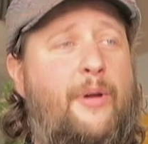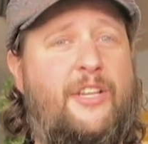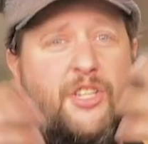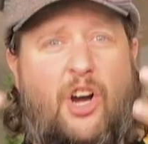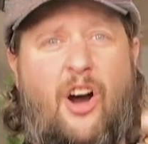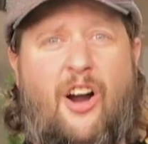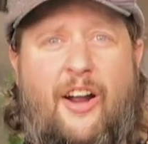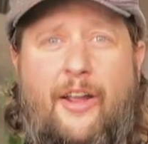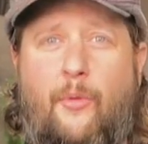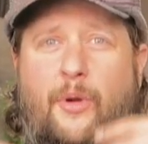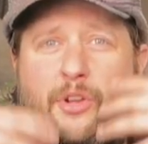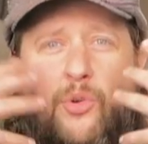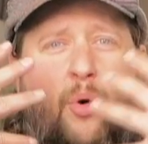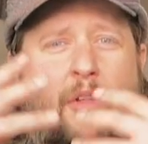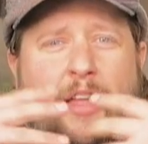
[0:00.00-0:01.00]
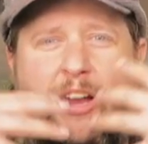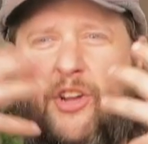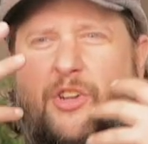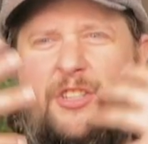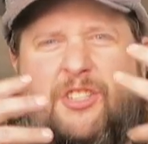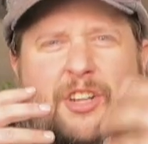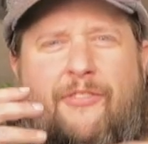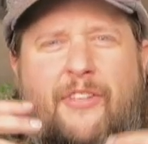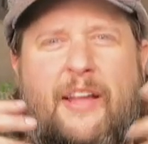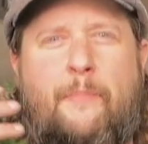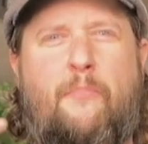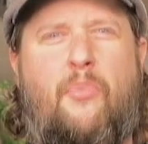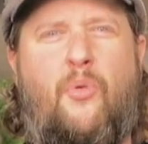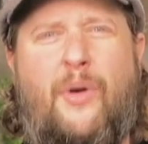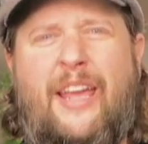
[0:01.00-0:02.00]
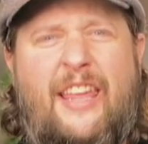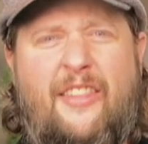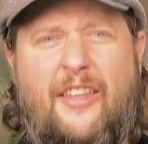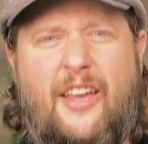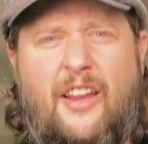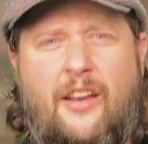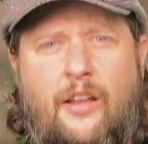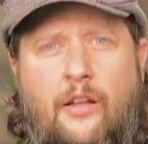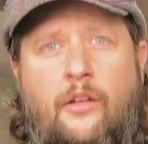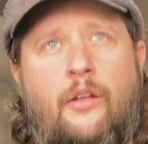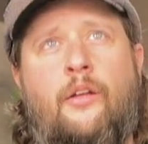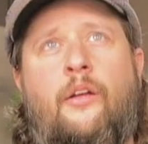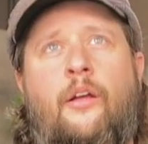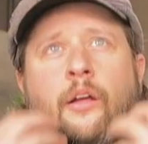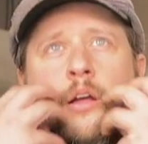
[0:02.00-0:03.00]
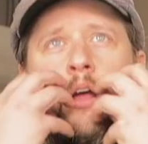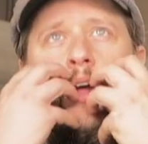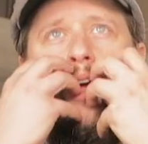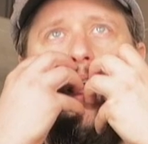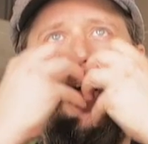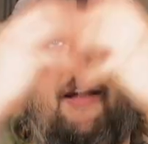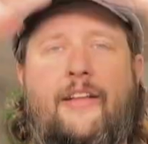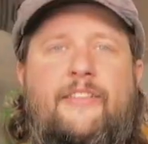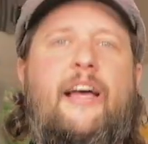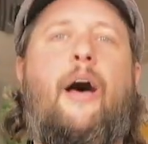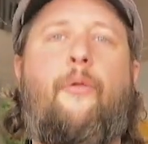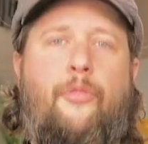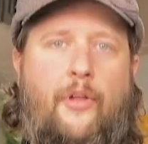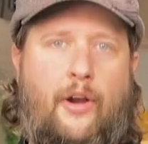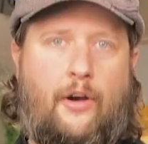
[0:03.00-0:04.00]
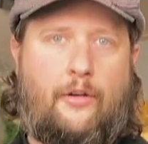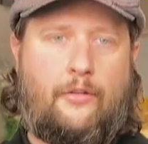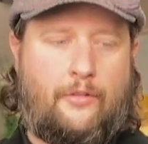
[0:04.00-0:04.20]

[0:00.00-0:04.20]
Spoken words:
we talk and we do all that good stuff like breathing, it gets out there.